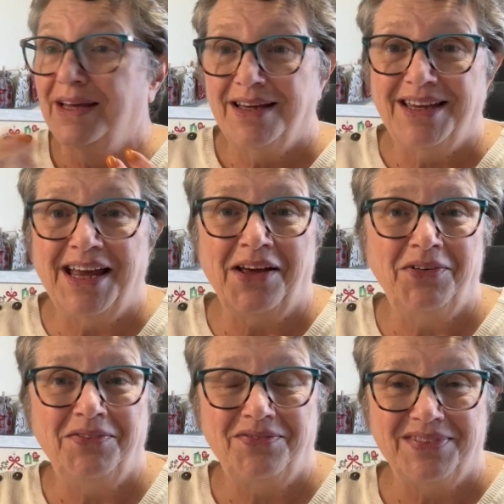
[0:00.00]

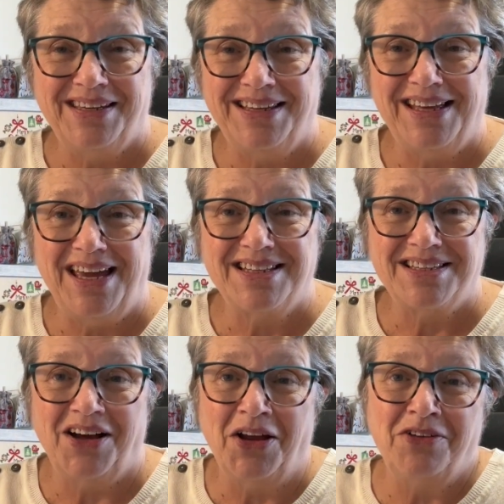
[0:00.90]
it's
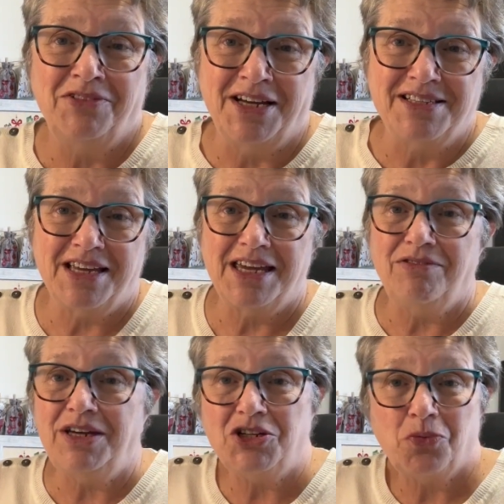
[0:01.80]
kind of nice. I give
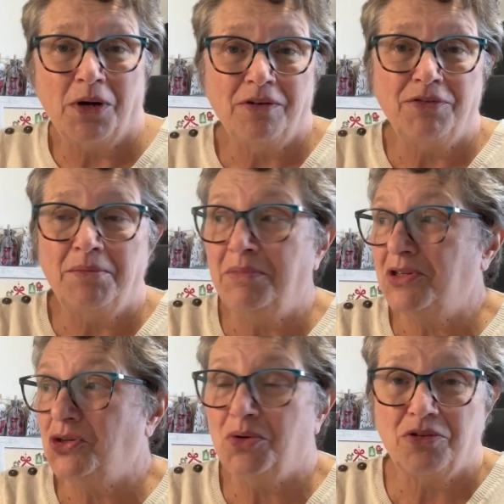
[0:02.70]
each one of them
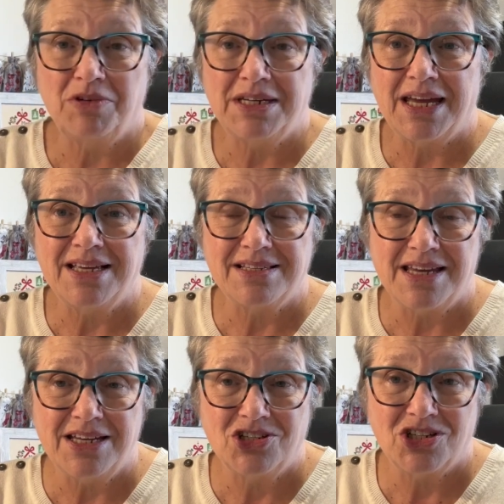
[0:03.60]
2 or 3 days
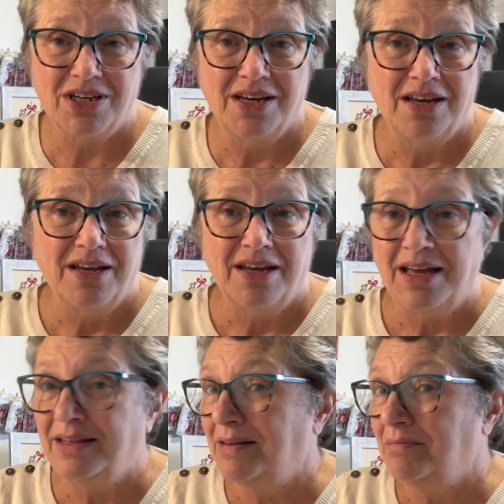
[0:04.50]
each
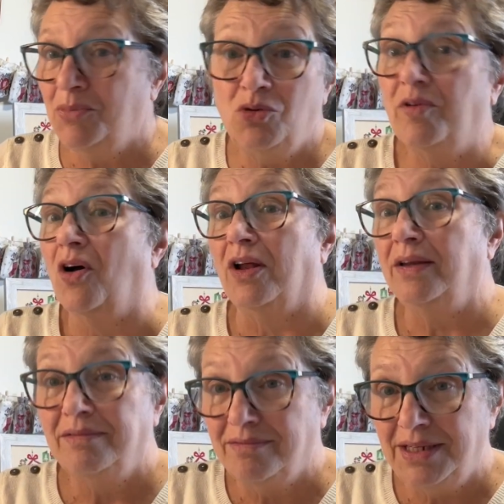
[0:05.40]
and then move
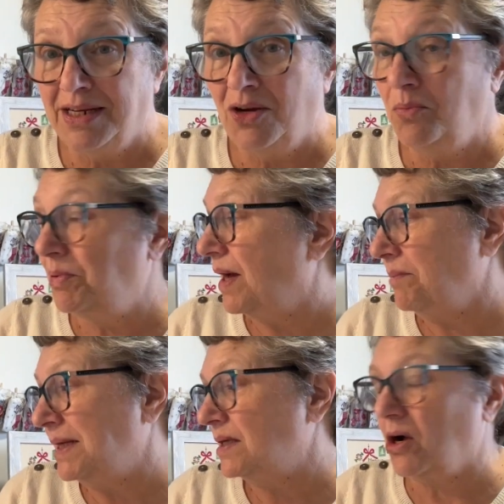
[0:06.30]
on, But I
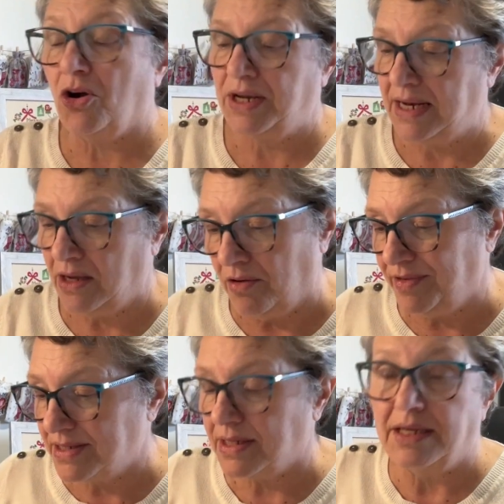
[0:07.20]
mean, the car knitting
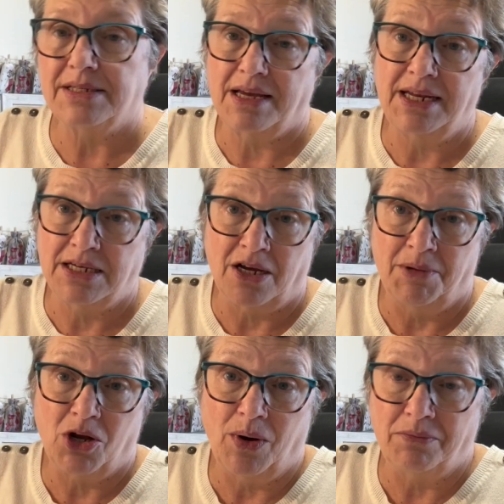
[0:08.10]
obviously is anytime I
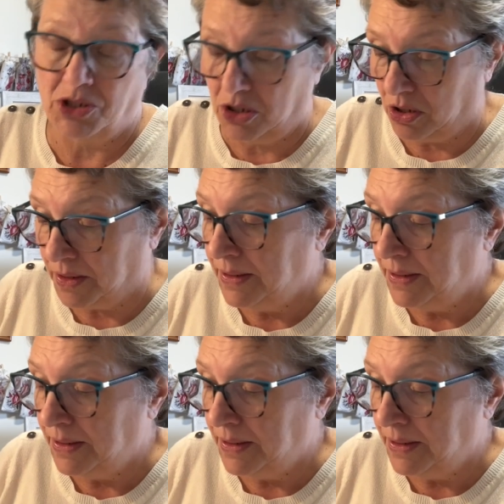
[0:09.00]
go out in the car.